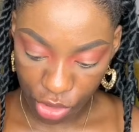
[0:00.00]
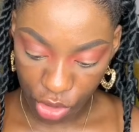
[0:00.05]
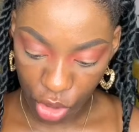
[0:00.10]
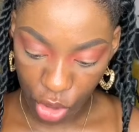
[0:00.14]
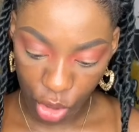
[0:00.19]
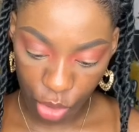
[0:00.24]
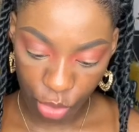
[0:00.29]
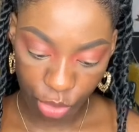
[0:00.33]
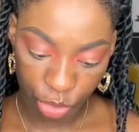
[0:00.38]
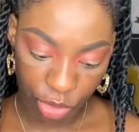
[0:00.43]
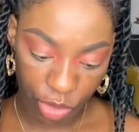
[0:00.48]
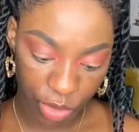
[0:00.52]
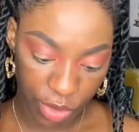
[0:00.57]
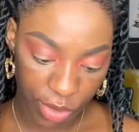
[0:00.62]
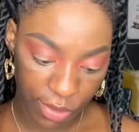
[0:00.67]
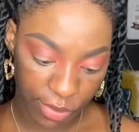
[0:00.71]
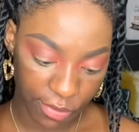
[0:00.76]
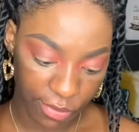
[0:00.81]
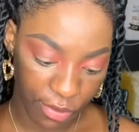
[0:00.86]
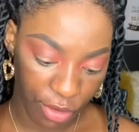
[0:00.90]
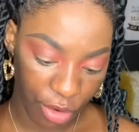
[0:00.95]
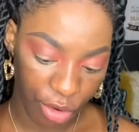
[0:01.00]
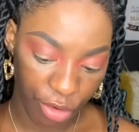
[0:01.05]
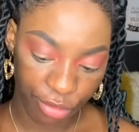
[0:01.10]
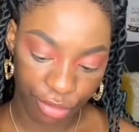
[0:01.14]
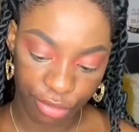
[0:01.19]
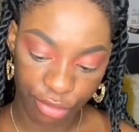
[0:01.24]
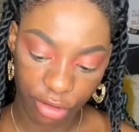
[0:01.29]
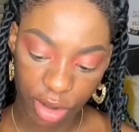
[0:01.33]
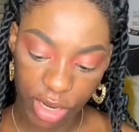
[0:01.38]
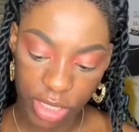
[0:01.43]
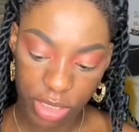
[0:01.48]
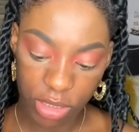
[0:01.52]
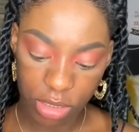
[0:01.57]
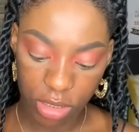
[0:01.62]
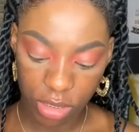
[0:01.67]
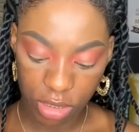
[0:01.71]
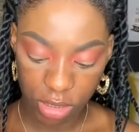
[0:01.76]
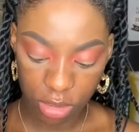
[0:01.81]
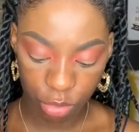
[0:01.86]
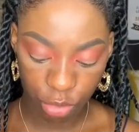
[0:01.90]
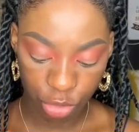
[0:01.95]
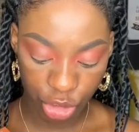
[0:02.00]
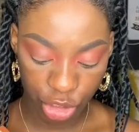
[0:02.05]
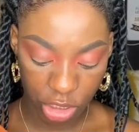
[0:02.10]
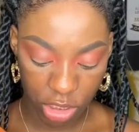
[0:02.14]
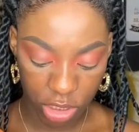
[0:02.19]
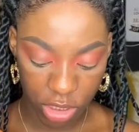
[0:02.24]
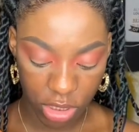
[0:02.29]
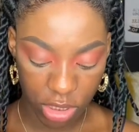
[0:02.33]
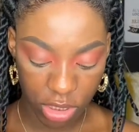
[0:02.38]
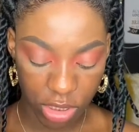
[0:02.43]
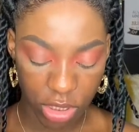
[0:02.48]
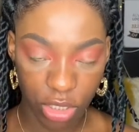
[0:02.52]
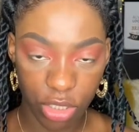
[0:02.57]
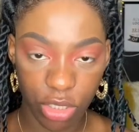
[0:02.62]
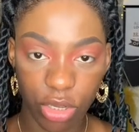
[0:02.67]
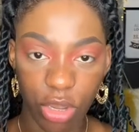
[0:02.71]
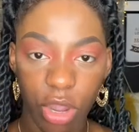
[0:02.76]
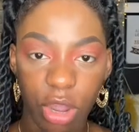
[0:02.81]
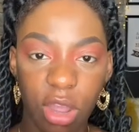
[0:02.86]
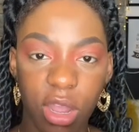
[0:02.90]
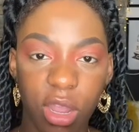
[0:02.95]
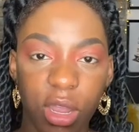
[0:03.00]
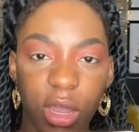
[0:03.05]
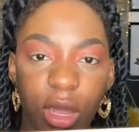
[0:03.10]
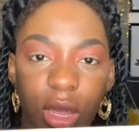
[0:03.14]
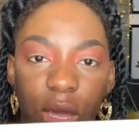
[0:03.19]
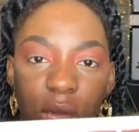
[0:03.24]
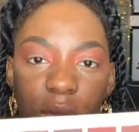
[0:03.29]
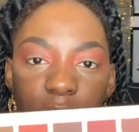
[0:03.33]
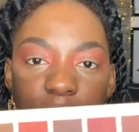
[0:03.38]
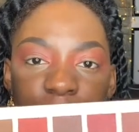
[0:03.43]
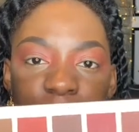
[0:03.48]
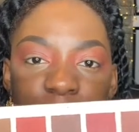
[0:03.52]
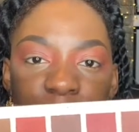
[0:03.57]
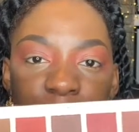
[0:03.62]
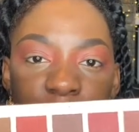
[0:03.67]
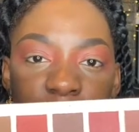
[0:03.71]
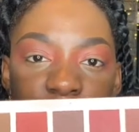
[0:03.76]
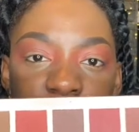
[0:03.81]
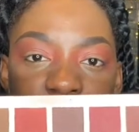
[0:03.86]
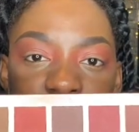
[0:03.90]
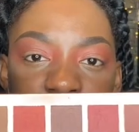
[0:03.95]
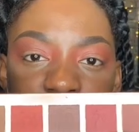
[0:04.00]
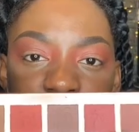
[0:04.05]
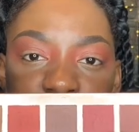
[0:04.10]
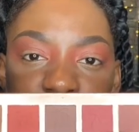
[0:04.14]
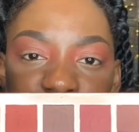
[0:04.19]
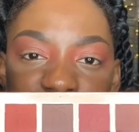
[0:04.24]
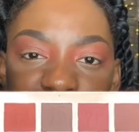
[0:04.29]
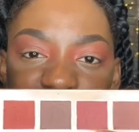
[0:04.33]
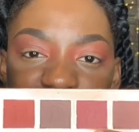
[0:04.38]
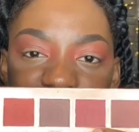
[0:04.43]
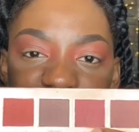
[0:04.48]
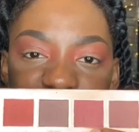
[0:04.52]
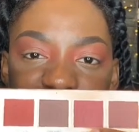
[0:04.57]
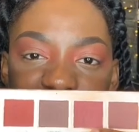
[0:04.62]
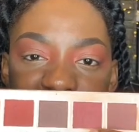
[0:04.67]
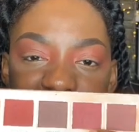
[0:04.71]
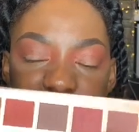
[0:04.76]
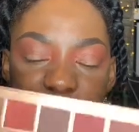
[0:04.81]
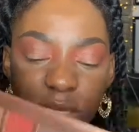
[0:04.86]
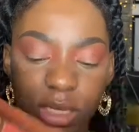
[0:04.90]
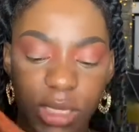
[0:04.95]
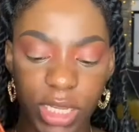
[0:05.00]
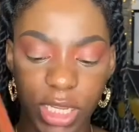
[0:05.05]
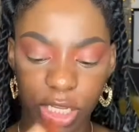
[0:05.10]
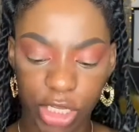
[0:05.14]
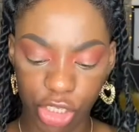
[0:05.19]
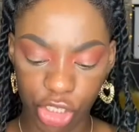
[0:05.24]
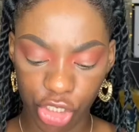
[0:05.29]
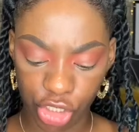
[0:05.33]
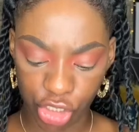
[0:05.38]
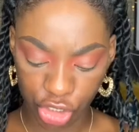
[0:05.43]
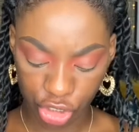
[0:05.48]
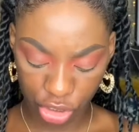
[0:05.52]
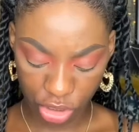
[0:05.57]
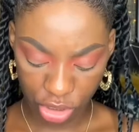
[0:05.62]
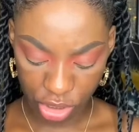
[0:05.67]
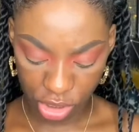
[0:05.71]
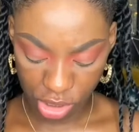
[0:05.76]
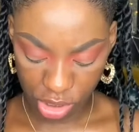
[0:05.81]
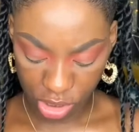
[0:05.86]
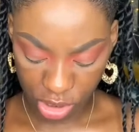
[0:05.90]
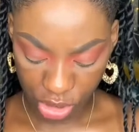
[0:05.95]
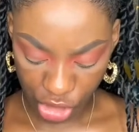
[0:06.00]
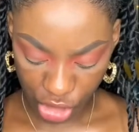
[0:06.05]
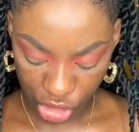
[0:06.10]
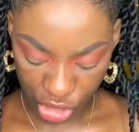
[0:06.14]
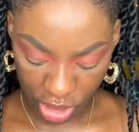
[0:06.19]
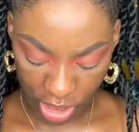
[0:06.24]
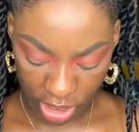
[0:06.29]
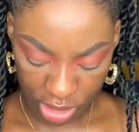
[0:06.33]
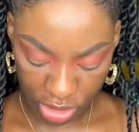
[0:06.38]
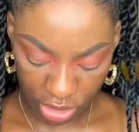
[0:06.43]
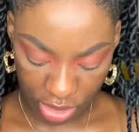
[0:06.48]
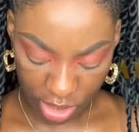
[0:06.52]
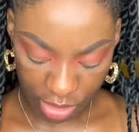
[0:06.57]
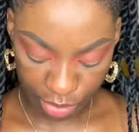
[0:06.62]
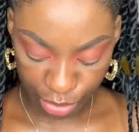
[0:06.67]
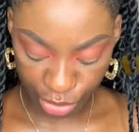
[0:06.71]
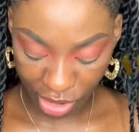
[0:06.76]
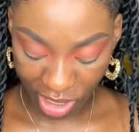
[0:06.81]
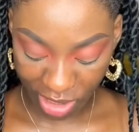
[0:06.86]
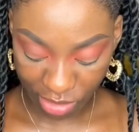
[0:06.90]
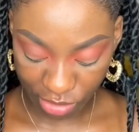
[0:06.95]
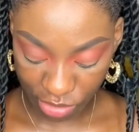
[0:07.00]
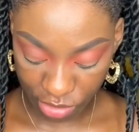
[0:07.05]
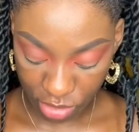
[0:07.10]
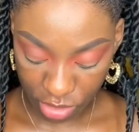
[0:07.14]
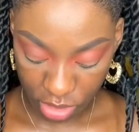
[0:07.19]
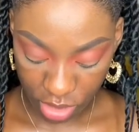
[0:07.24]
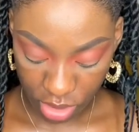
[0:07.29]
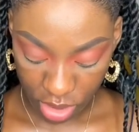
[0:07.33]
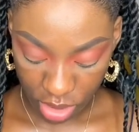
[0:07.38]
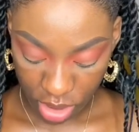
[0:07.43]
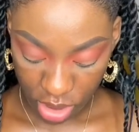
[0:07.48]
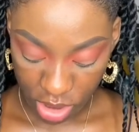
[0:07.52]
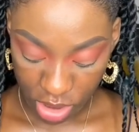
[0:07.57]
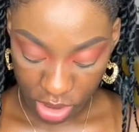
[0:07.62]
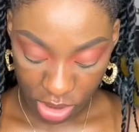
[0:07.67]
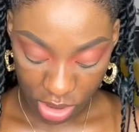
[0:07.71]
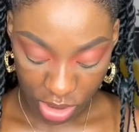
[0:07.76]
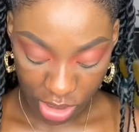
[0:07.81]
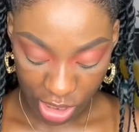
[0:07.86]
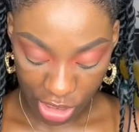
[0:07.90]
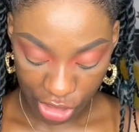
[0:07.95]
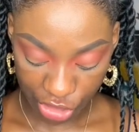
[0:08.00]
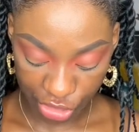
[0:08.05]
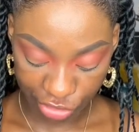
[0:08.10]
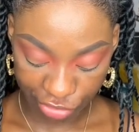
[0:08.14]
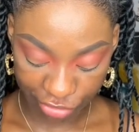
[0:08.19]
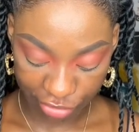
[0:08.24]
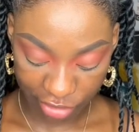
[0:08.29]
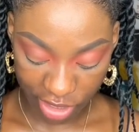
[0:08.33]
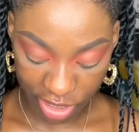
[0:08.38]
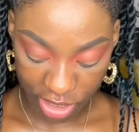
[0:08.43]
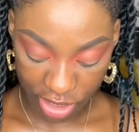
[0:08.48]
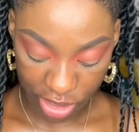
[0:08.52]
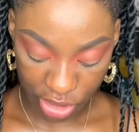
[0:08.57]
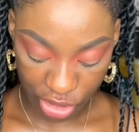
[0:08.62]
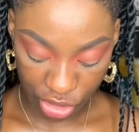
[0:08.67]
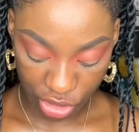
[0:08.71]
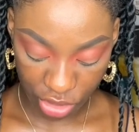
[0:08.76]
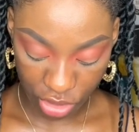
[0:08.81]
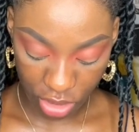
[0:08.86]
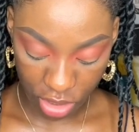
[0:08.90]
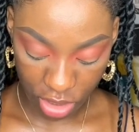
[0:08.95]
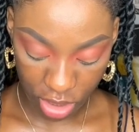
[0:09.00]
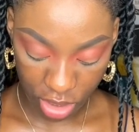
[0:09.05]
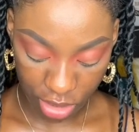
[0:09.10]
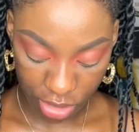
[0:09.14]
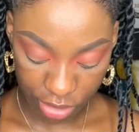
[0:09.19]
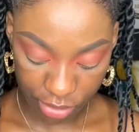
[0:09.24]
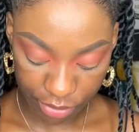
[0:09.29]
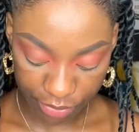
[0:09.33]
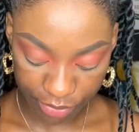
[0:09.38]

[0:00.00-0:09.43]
go with Horizon, which is this dark brick red-ish shade. It's like a brown slash reddish color.